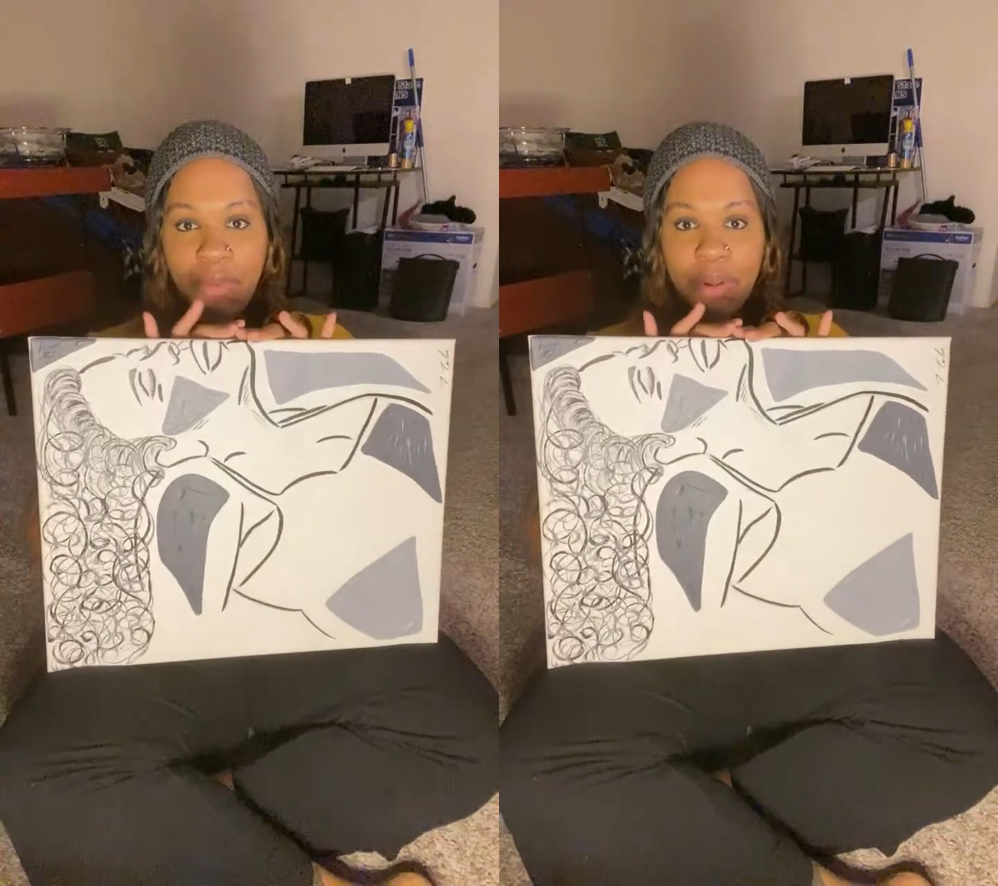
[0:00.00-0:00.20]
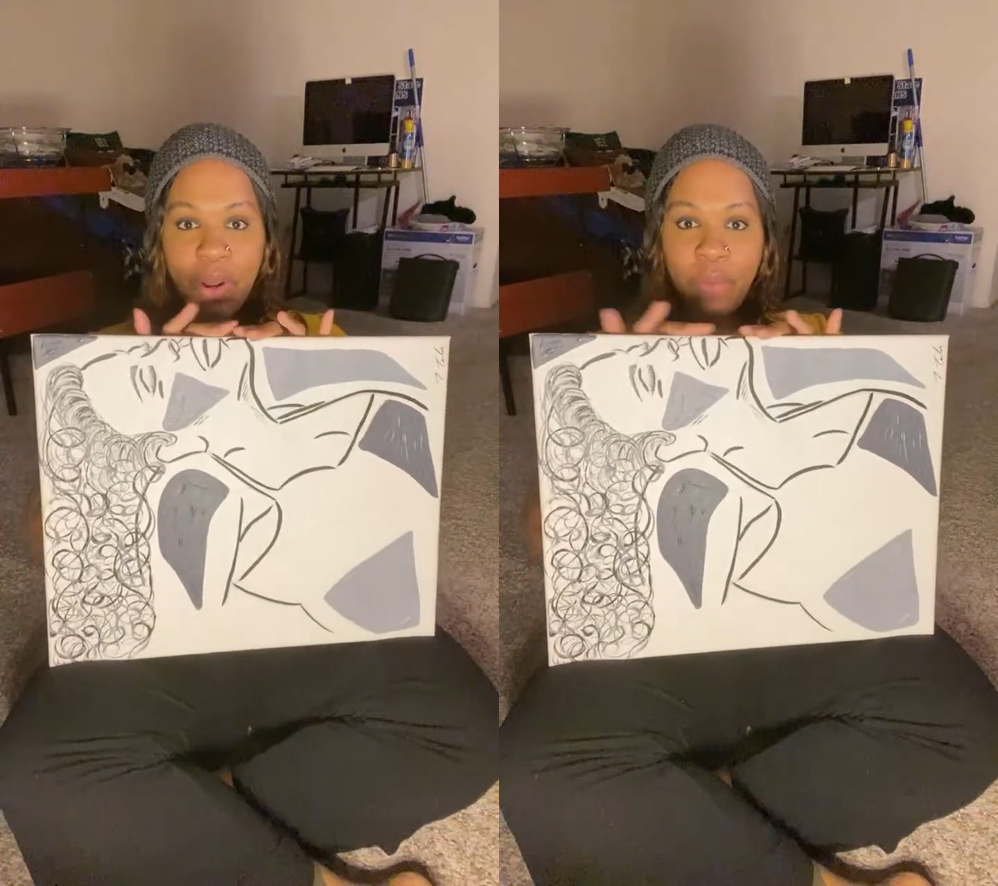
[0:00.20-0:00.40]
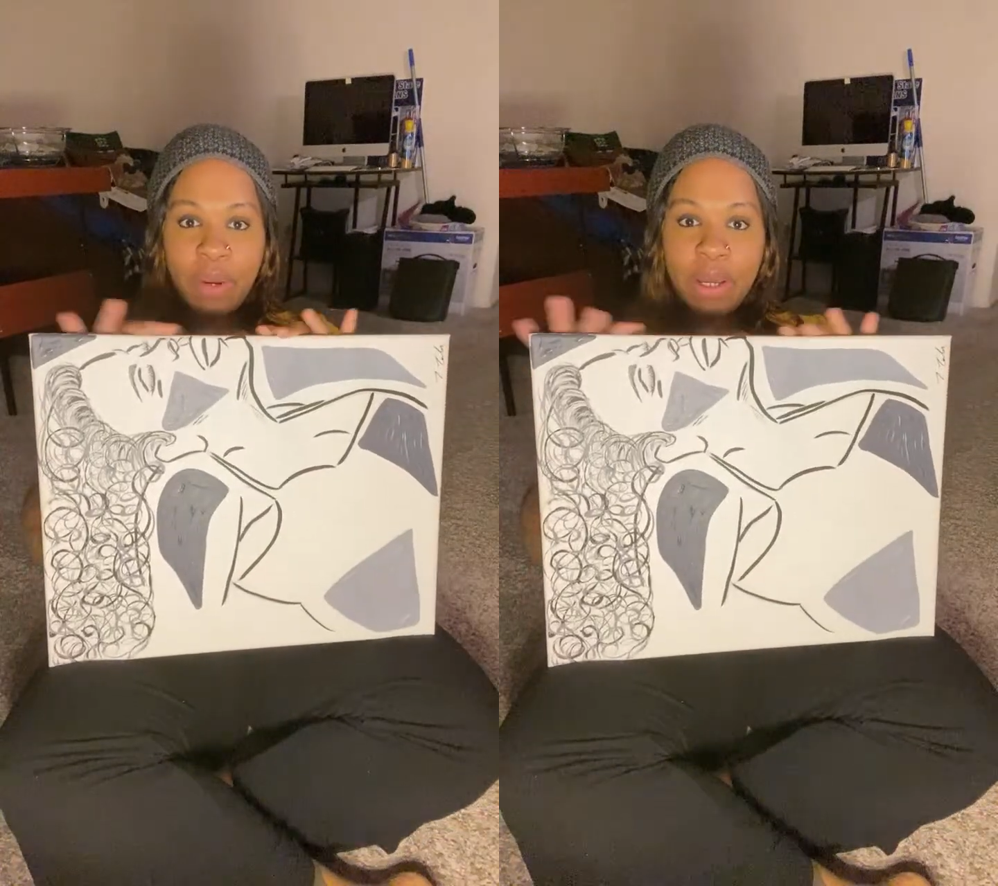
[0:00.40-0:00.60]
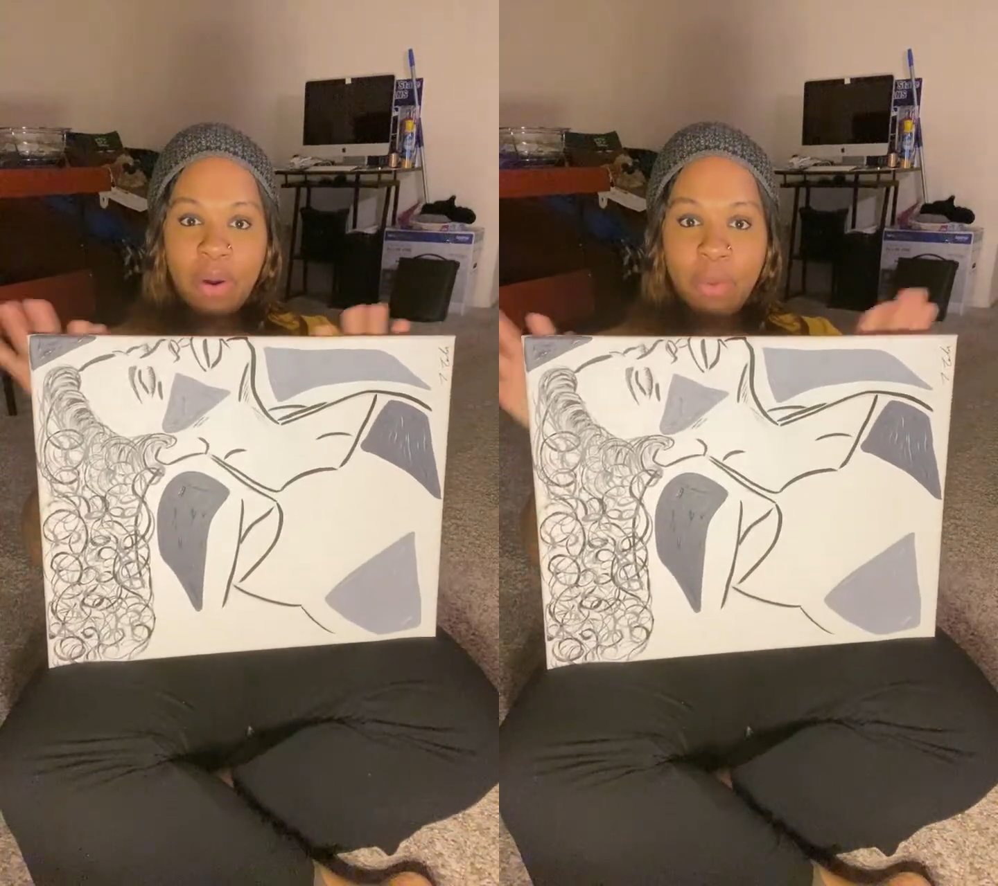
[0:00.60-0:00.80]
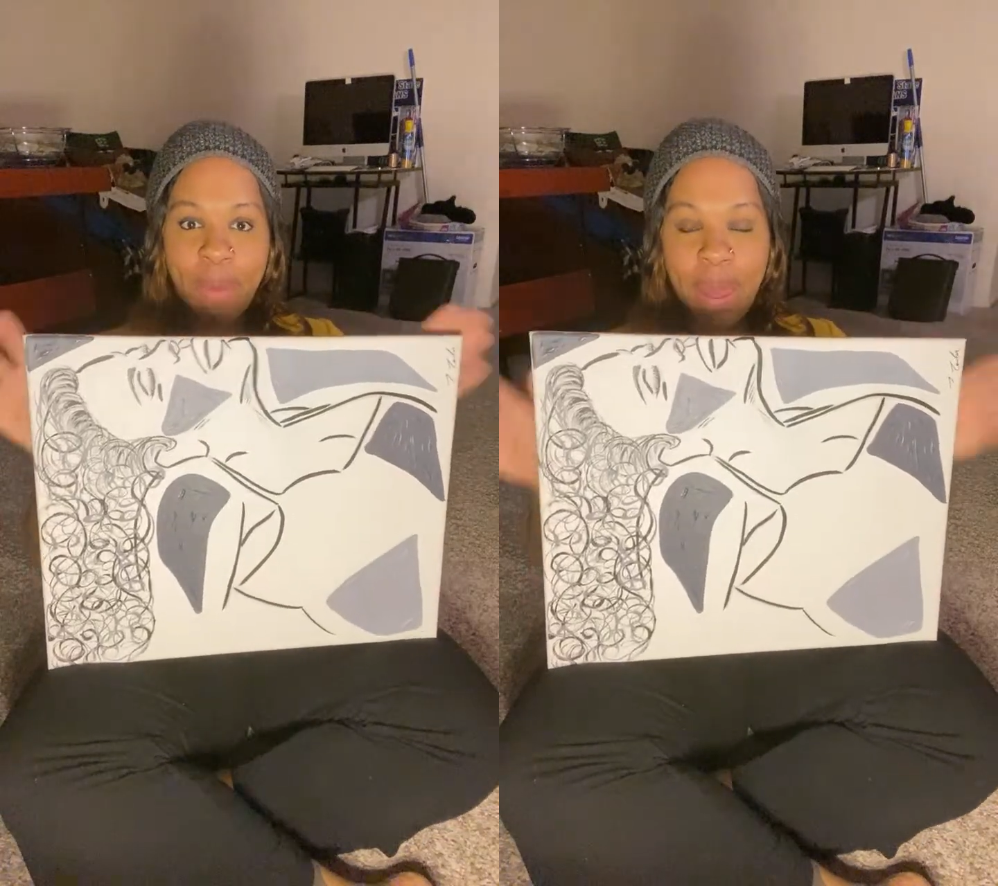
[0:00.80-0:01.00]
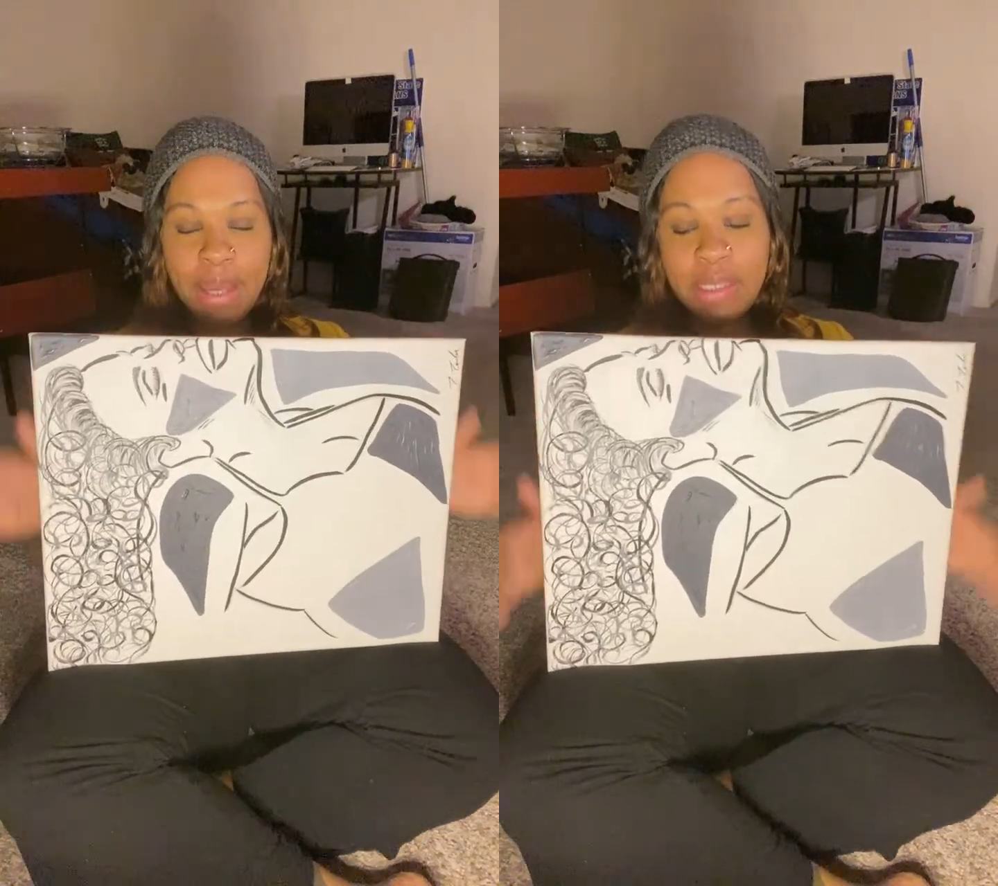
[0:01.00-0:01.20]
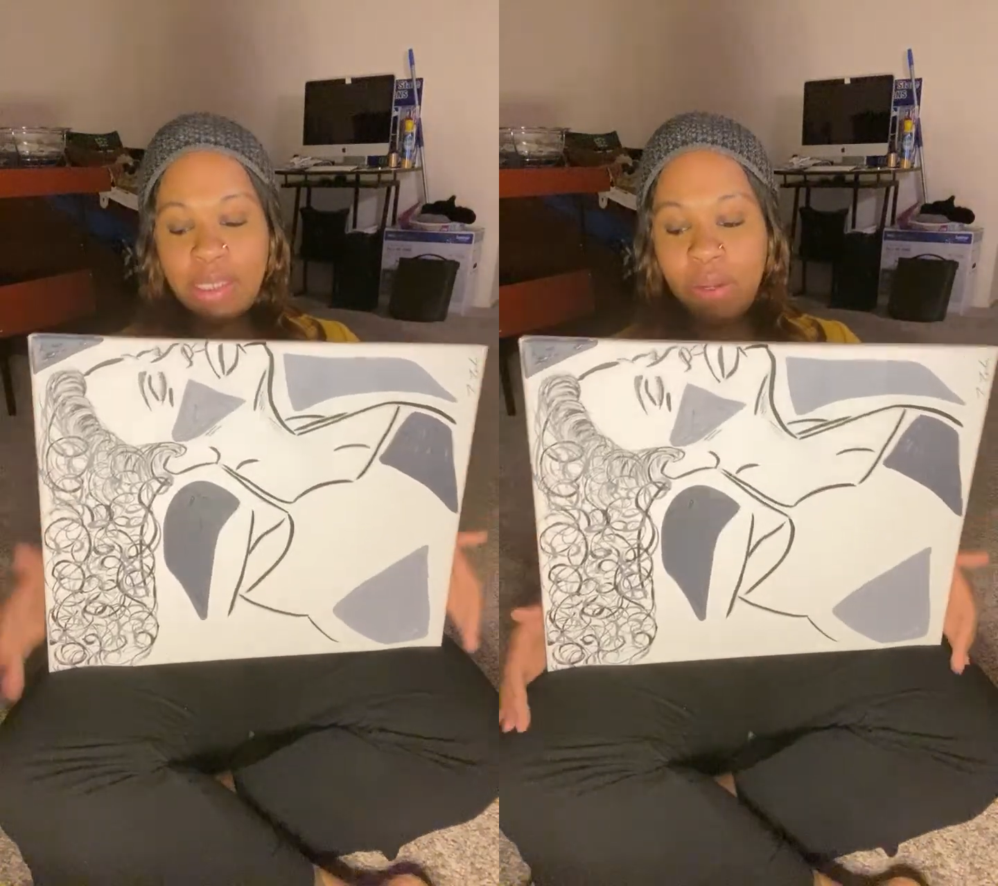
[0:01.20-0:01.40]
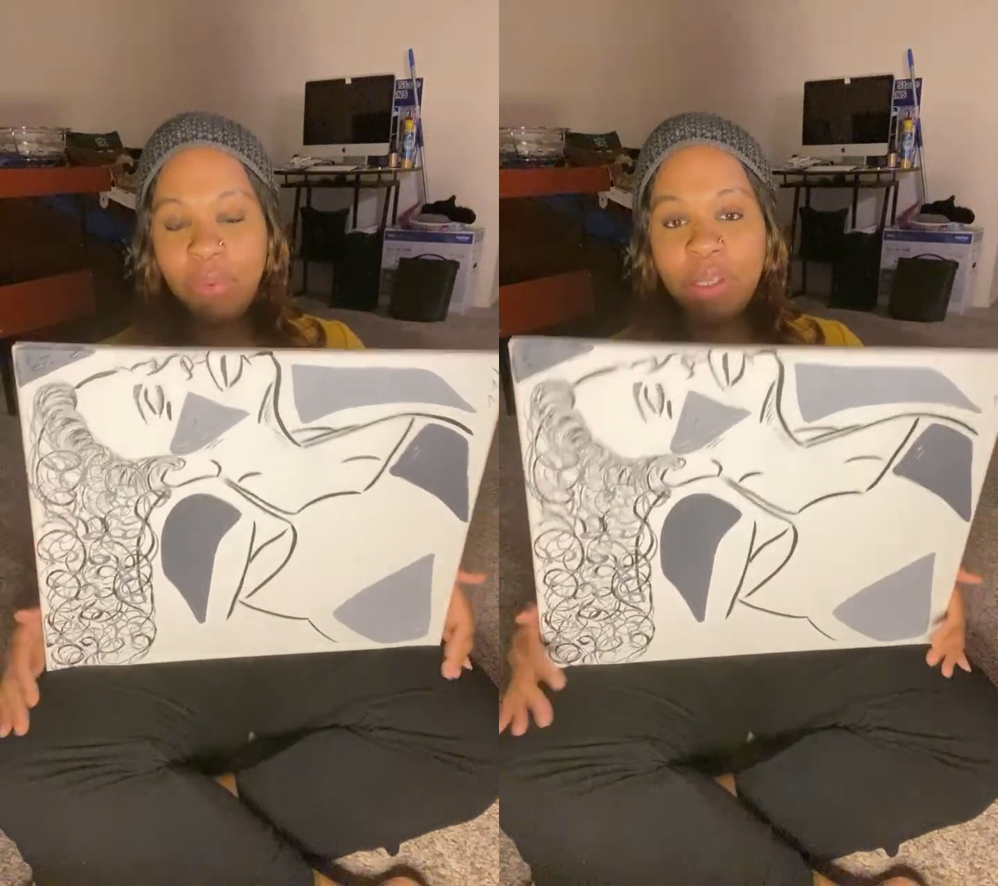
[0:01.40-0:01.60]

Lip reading: we don't wanna go back. So we